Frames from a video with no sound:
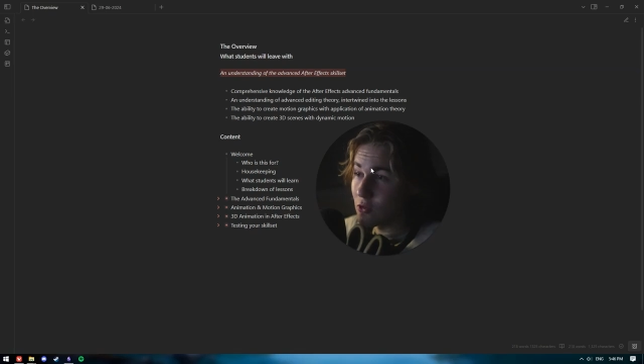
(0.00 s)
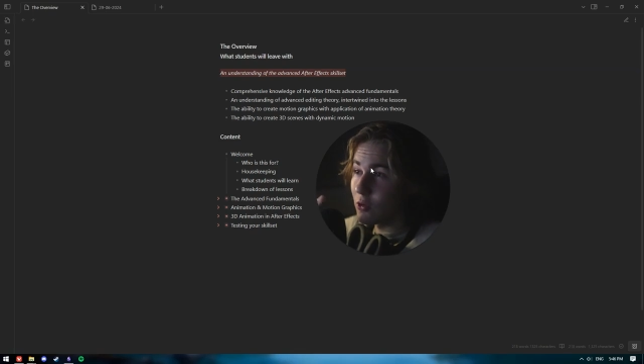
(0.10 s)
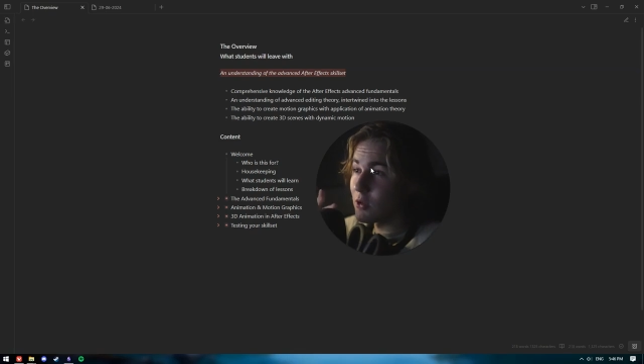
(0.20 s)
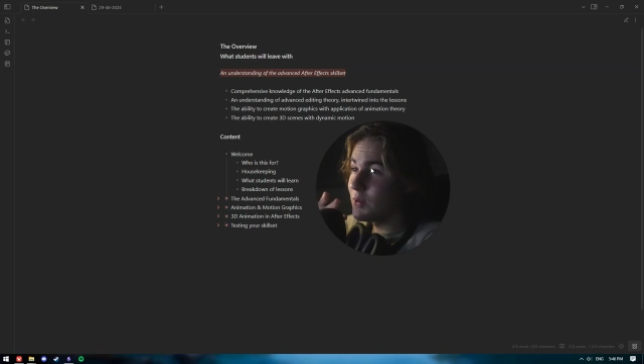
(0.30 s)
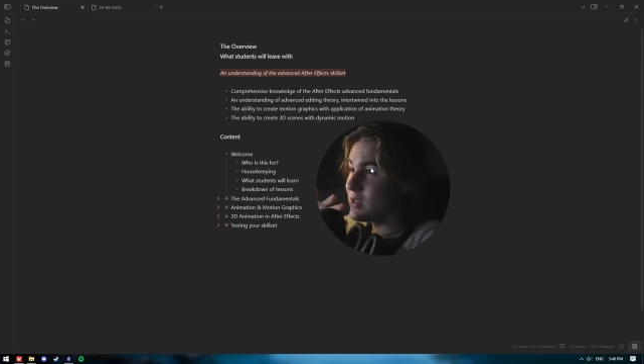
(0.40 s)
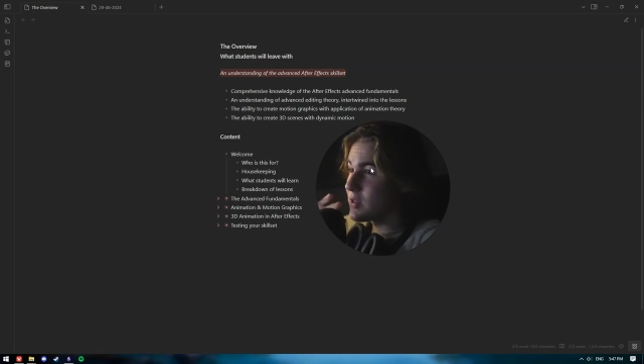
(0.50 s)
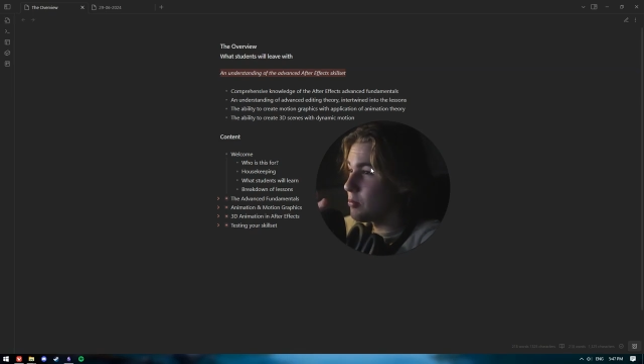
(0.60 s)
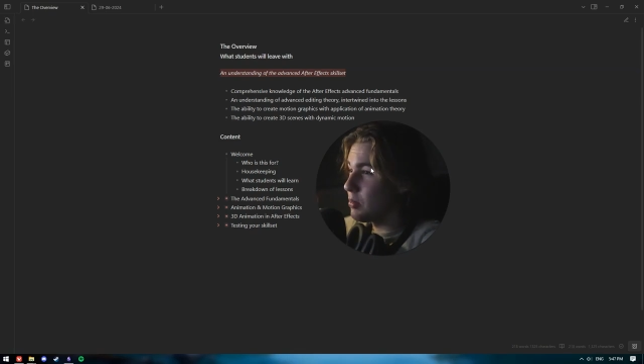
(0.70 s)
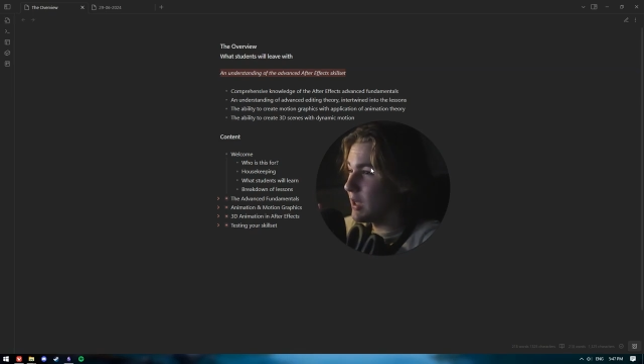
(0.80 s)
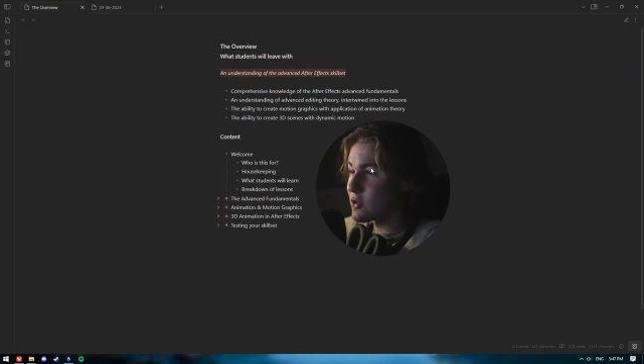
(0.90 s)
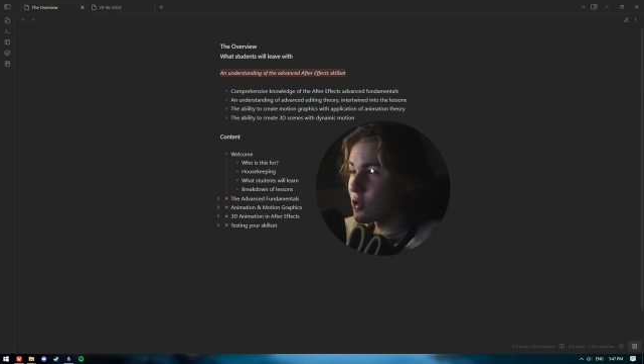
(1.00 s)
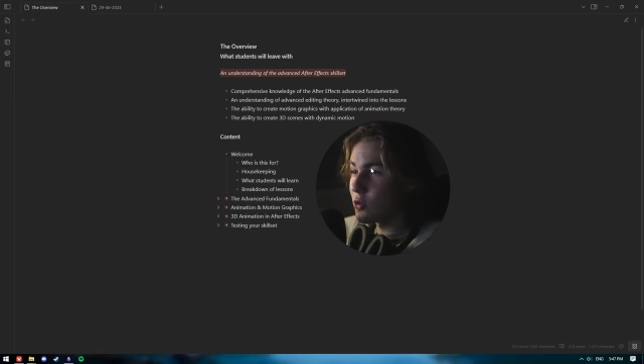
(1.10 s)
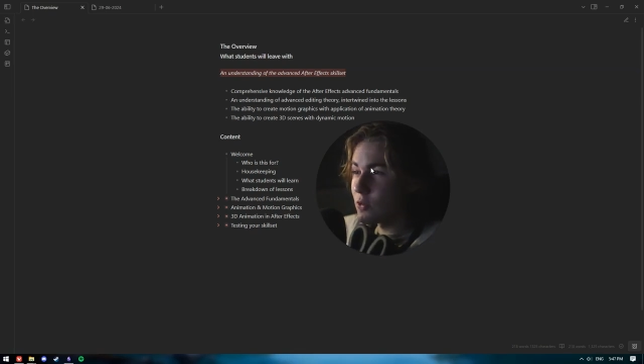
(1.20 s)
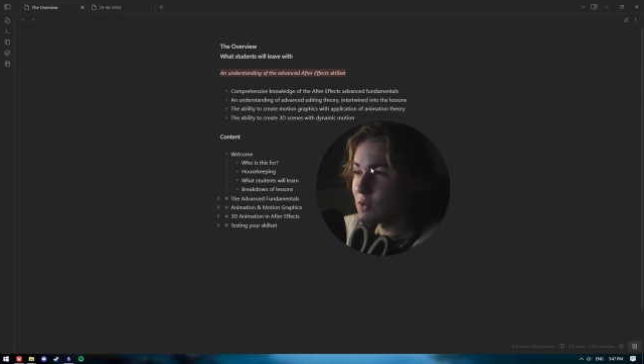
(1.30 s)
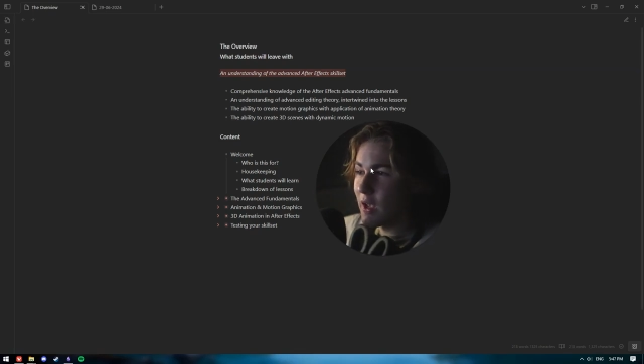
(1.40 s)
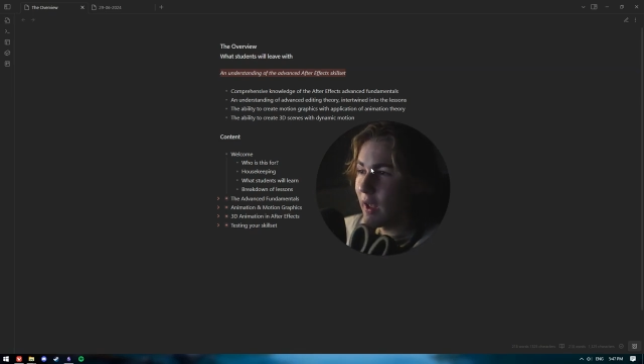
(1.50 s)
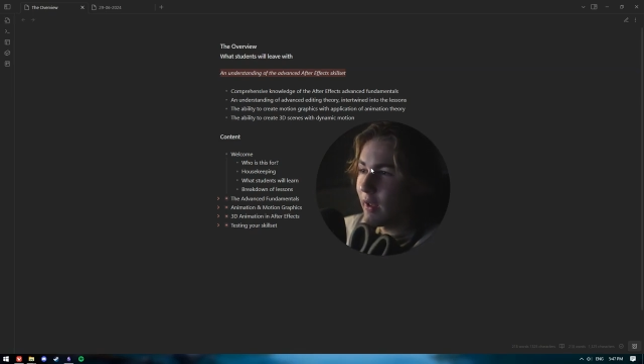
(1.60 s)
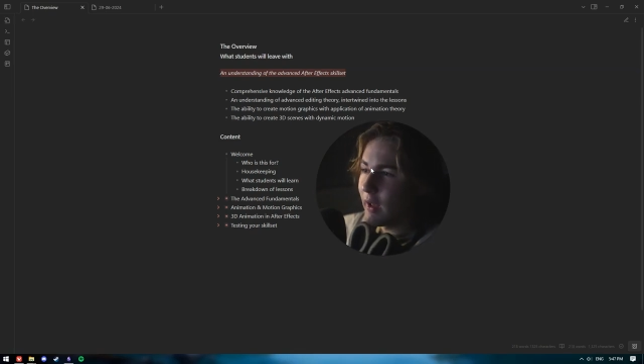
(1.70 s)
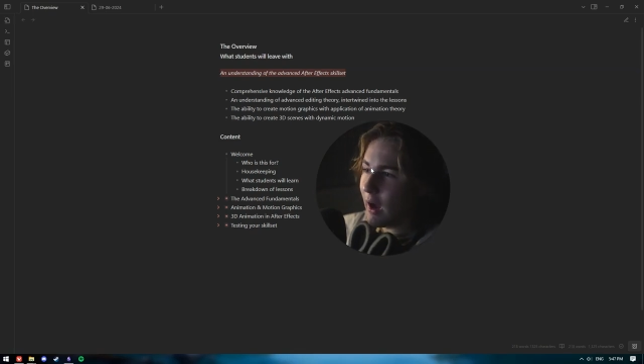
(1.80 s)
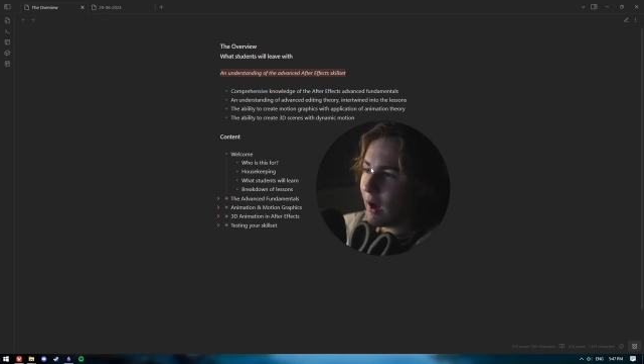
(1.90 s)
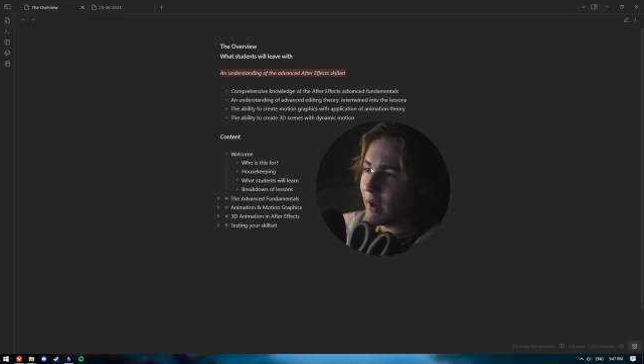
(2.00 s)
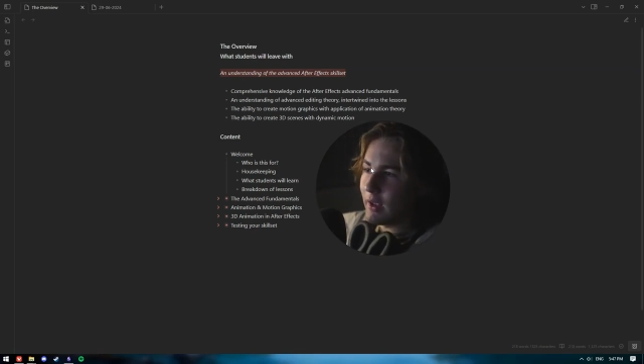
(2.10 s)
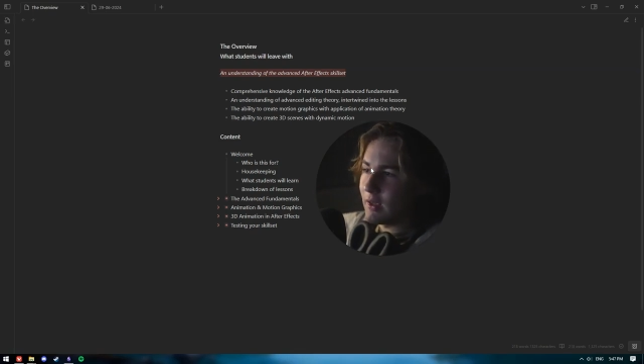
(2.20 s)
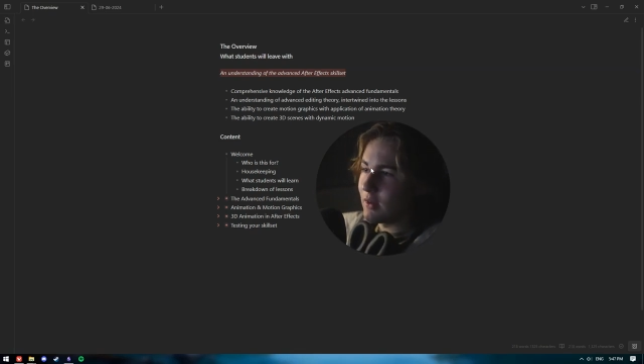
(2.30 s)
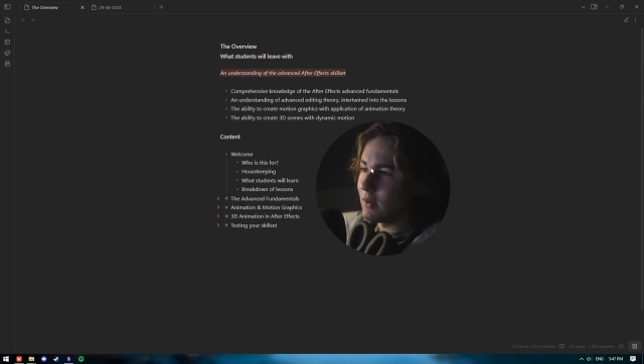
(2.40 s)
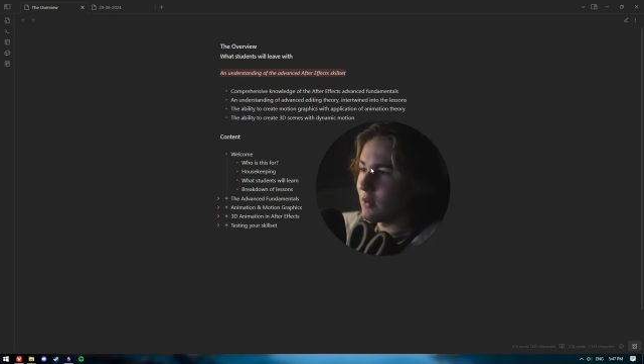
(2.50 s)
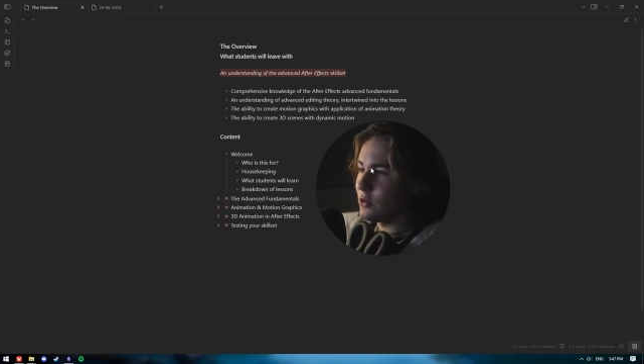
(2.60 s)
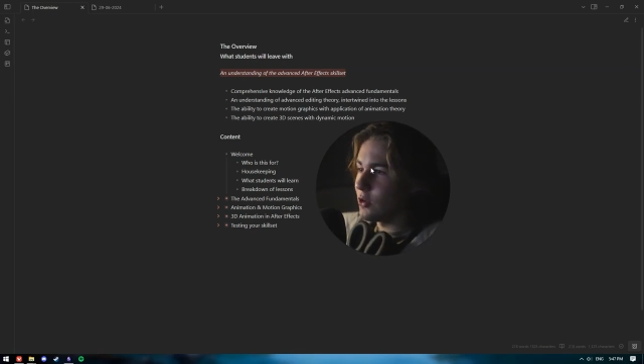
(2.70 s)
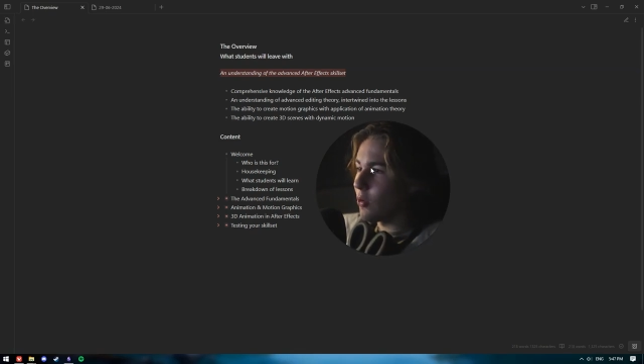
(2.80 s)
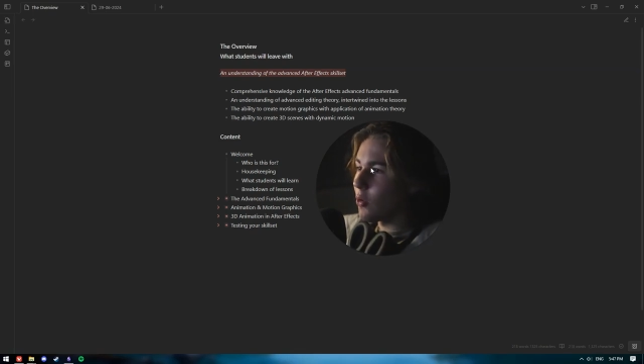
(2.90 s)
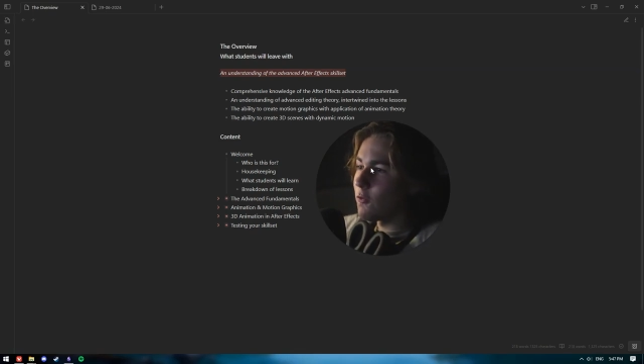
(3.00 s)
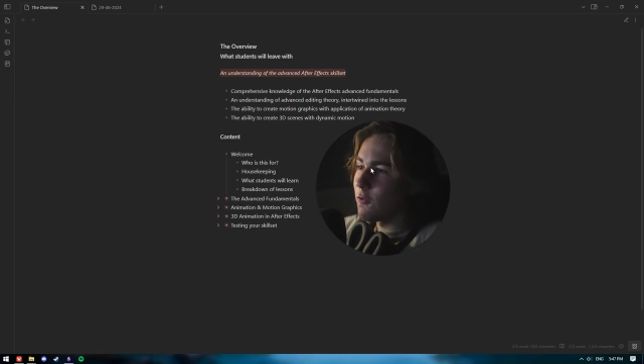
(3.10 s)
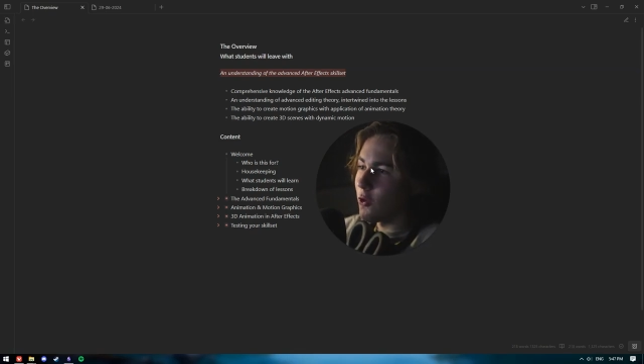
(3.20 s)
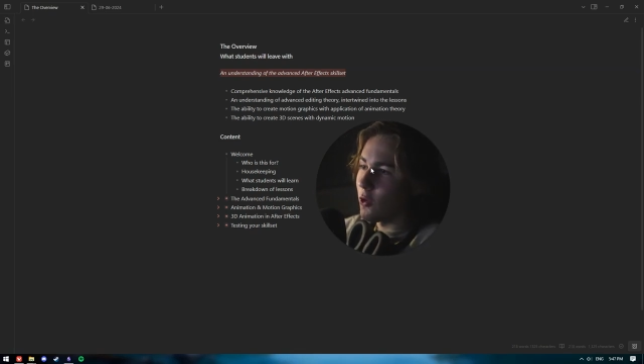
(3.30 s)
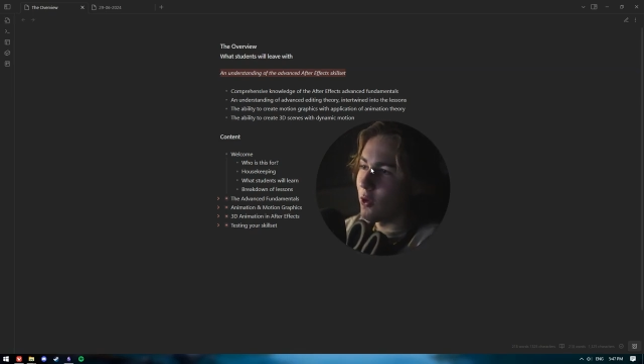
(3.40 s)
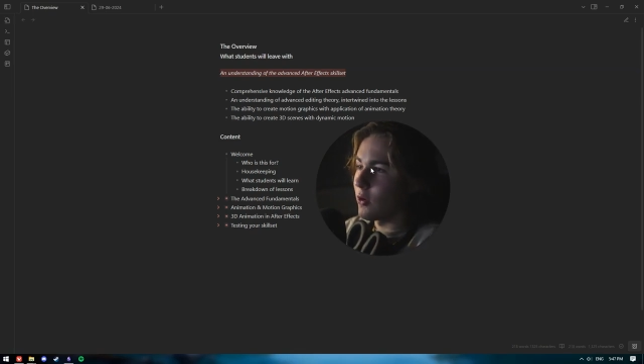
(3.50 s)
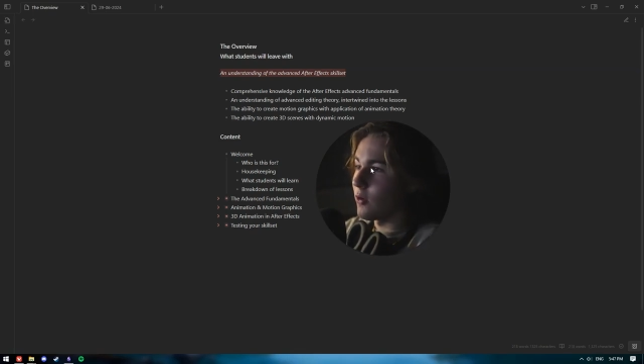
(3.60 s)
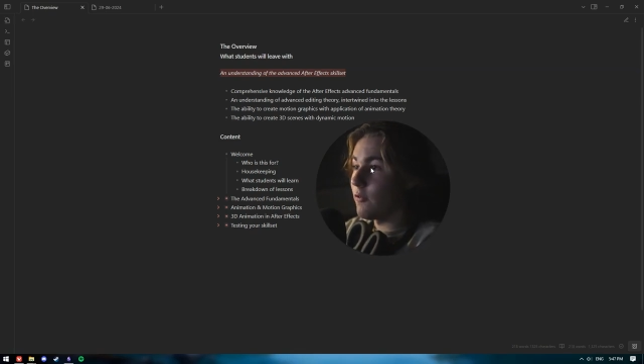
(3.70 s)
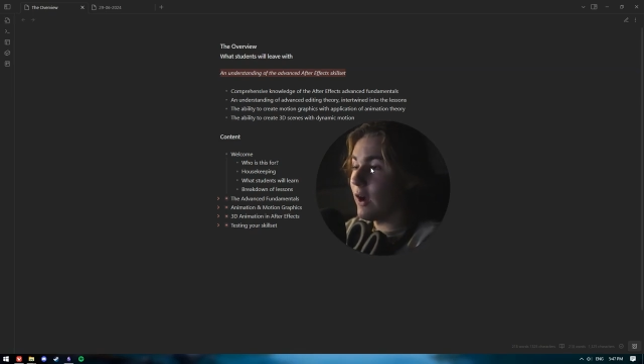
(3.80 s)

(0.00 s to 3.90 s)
all of these complex tools in all 4